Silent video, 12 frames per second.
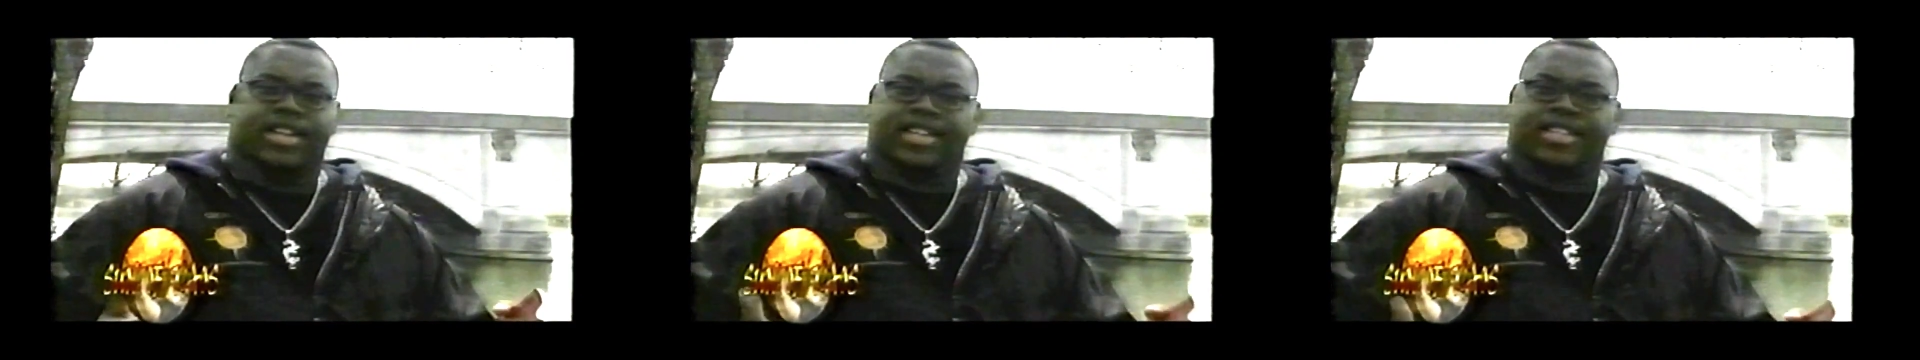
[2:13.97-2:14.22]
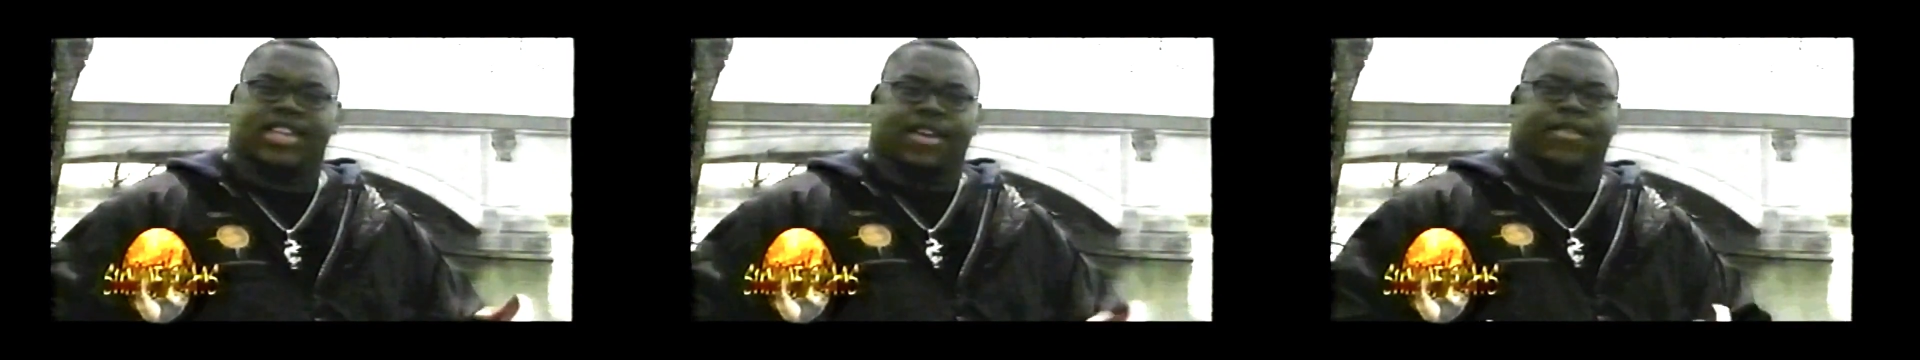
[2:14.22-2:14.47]

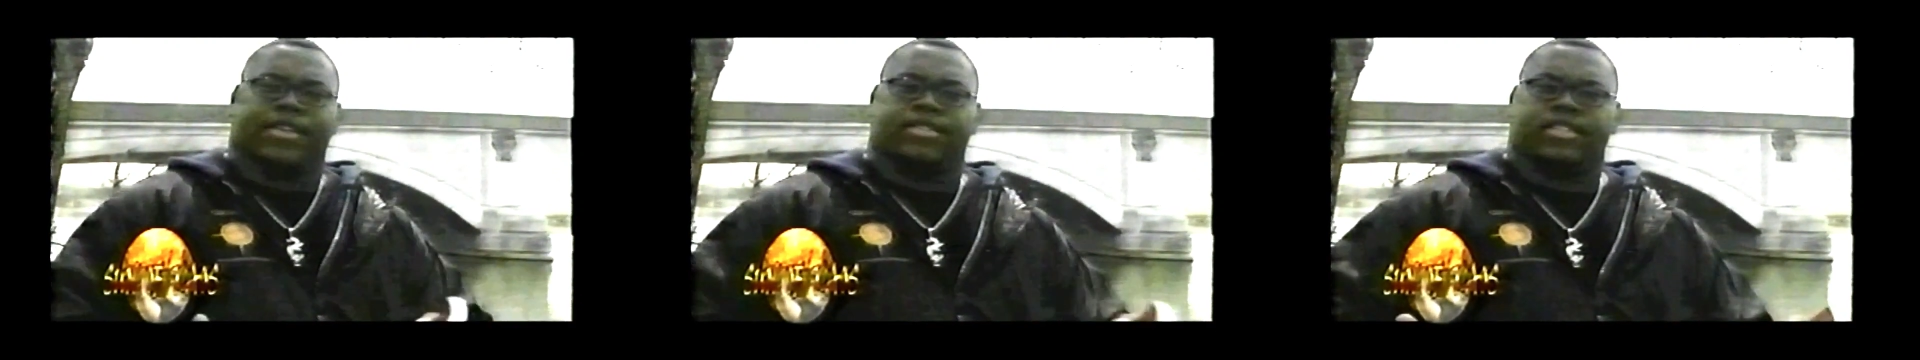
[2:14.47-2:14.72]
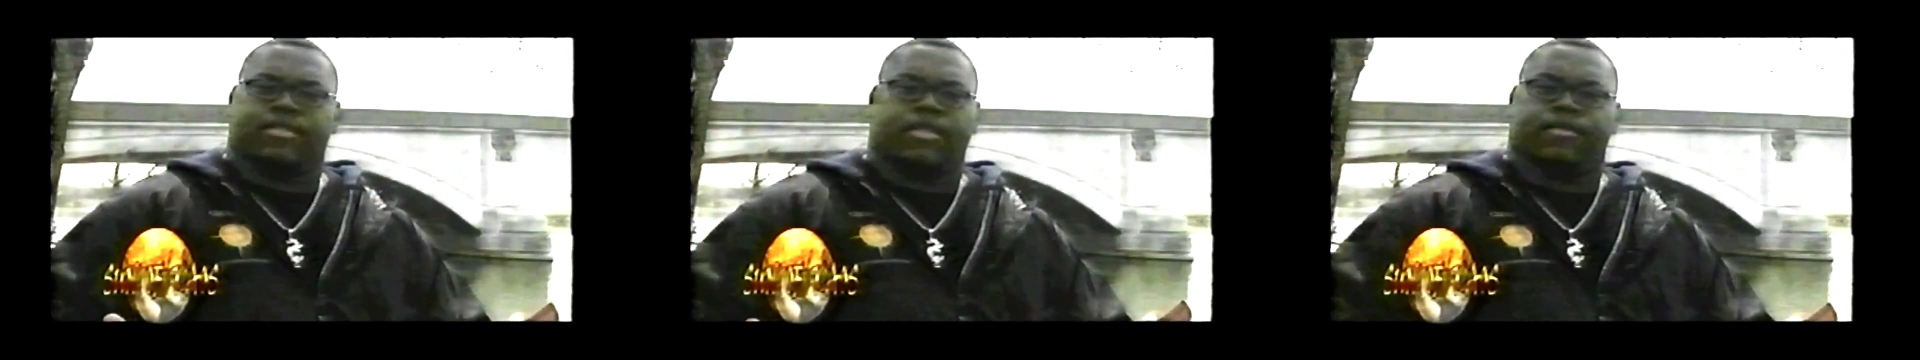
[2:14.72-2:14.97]
Different
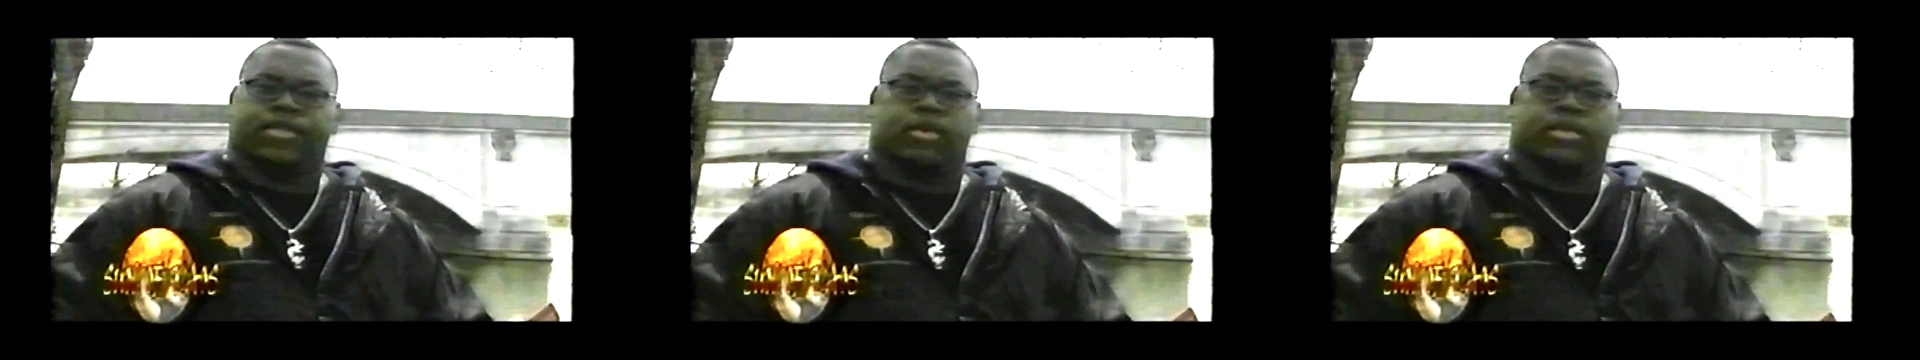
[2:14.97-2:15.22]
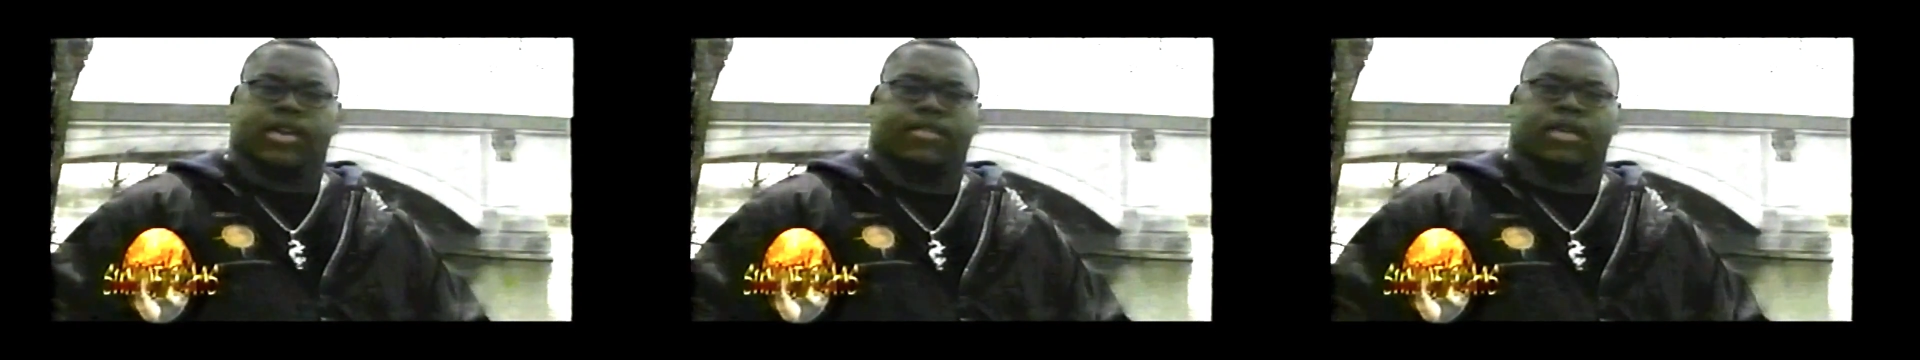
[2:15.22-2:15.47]
view,
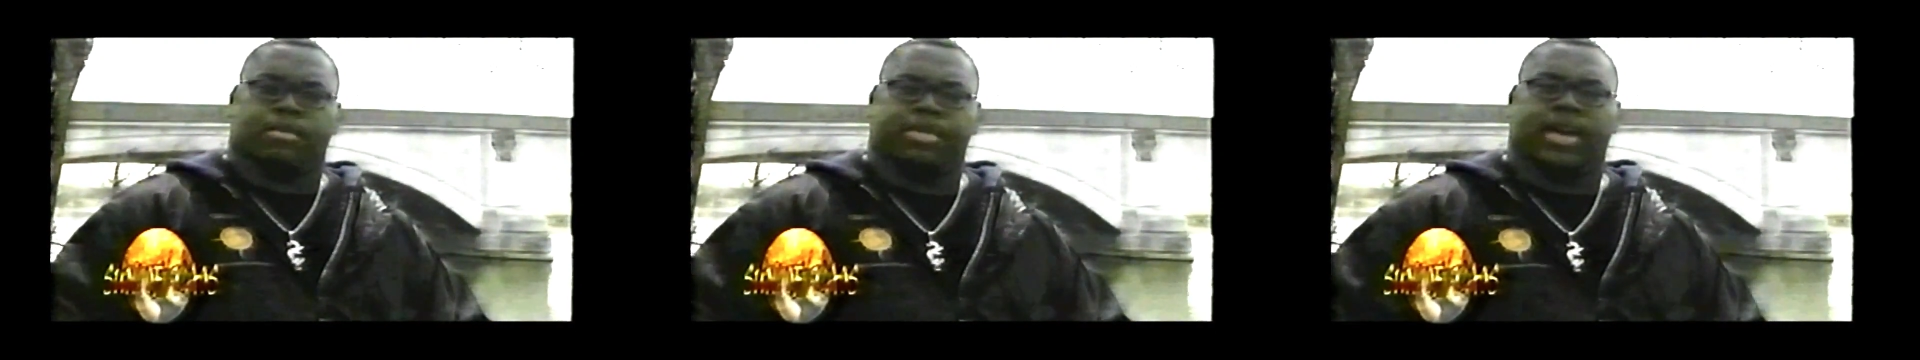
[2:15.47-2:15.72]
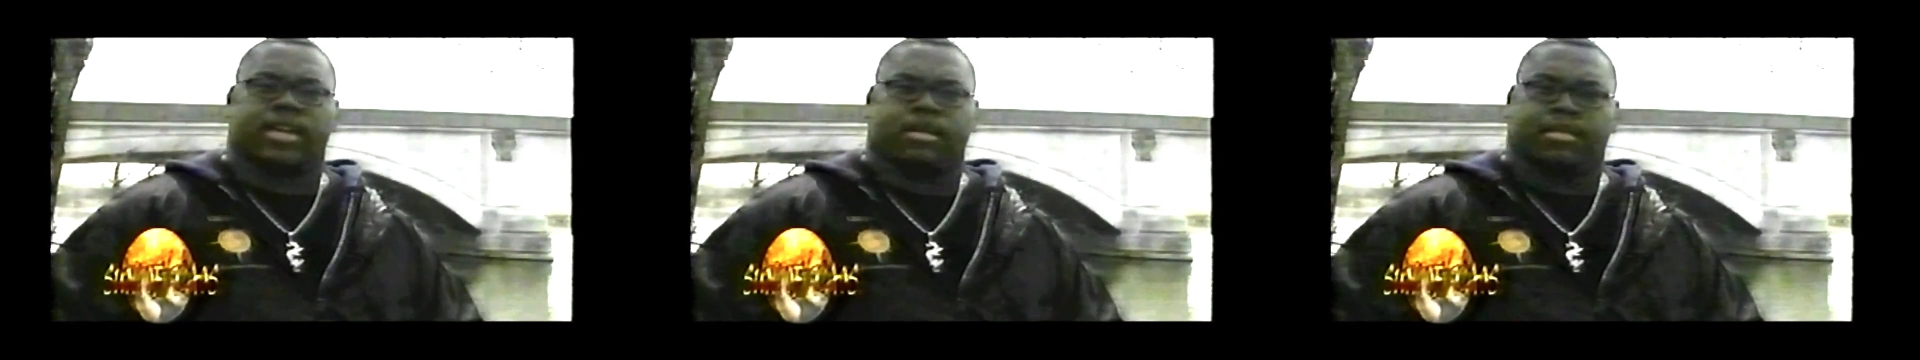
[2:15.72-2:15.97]
different
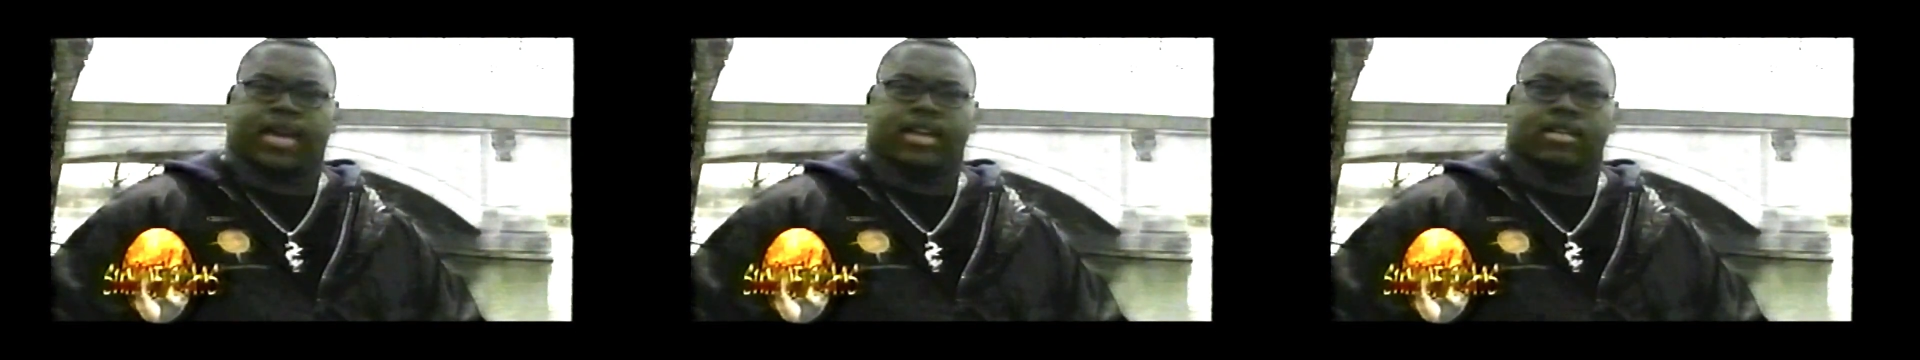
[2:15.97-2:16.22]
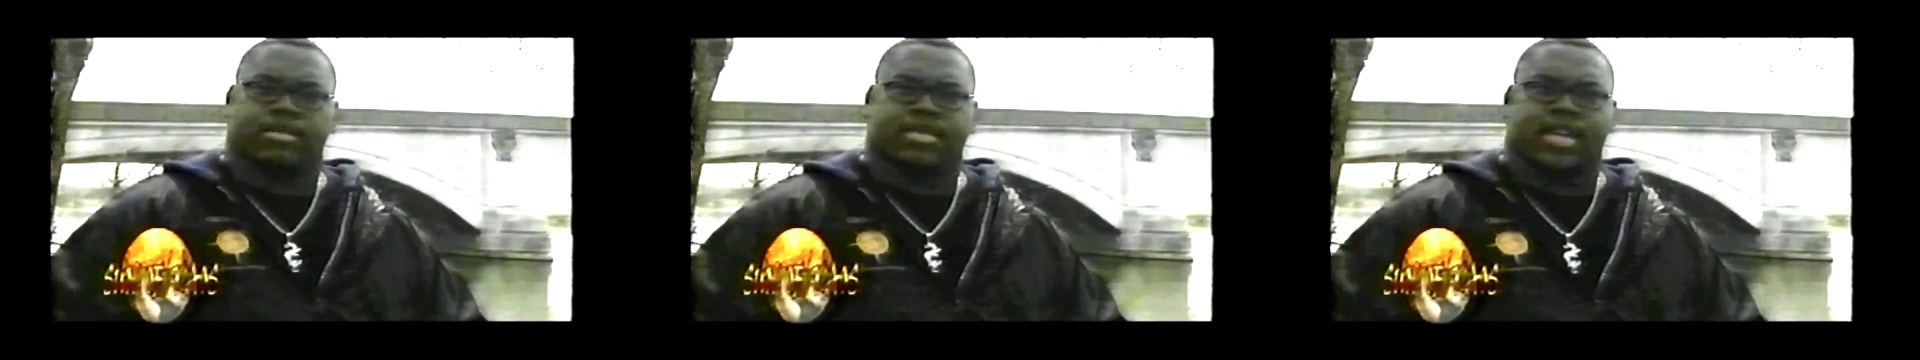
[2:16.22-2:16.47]
opinion, man, you know
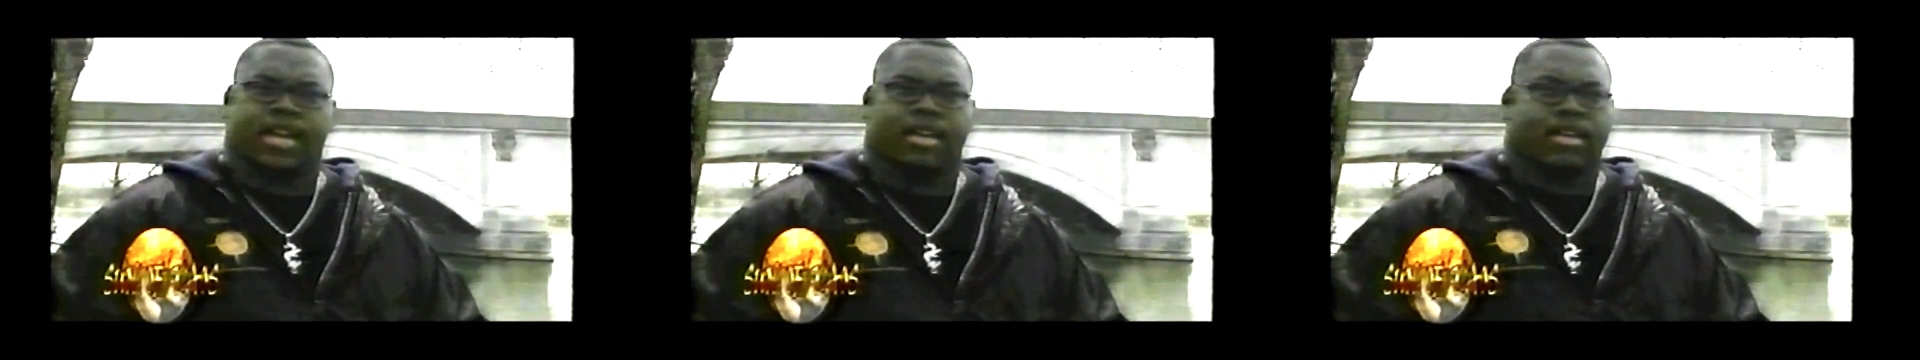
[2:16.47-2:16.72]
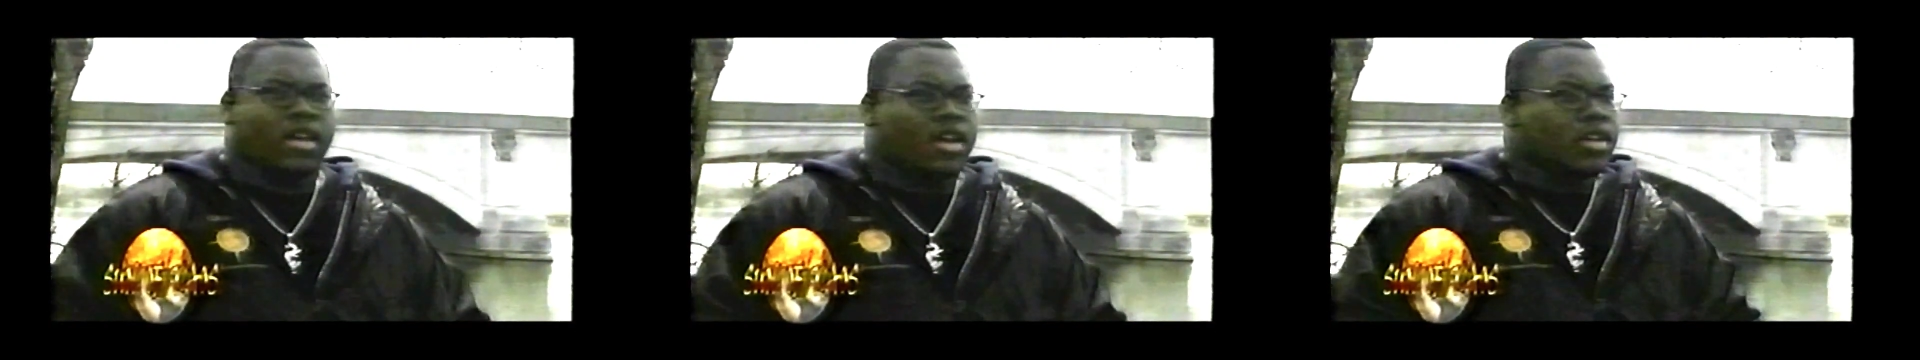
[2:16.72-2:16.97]
what I'm saying?
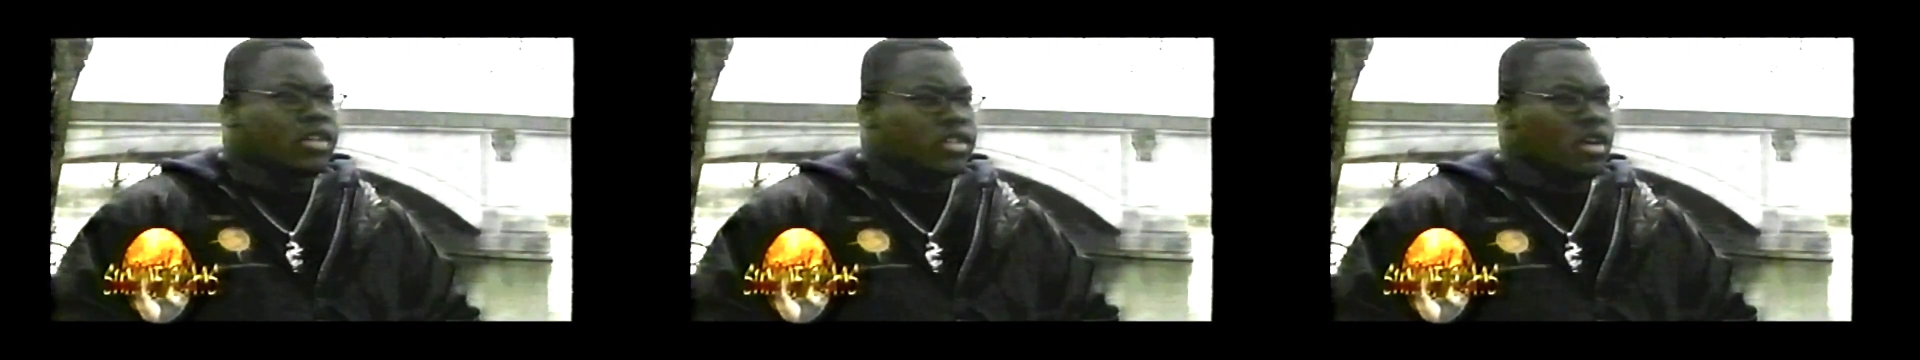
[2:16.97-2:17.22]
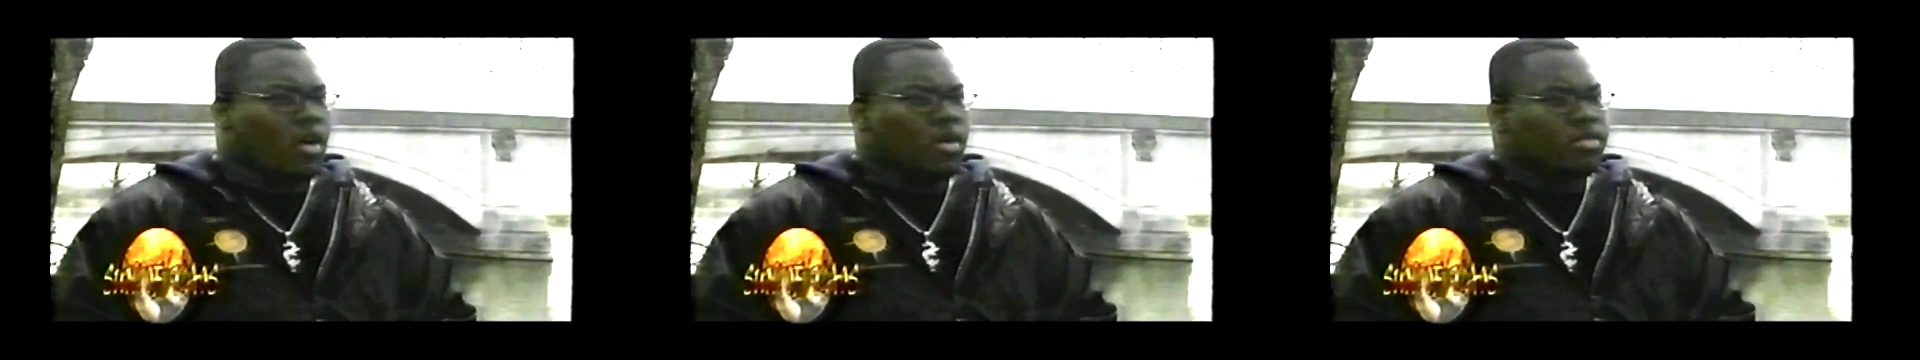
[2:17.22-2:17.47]
So,